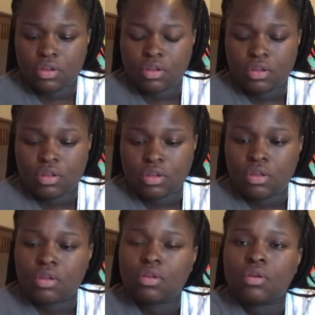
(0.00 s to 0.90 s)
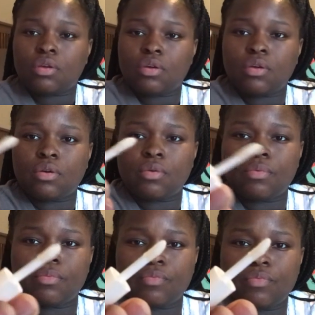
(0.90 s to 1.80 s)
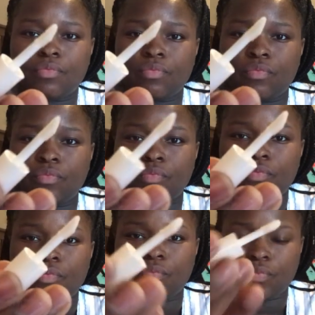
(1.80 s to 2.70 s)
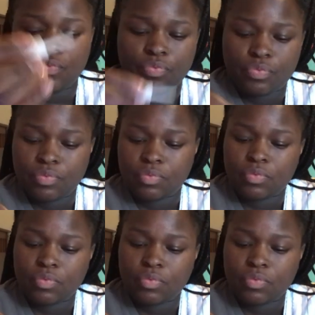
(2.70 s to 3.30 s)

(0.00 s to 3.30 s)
[no speech]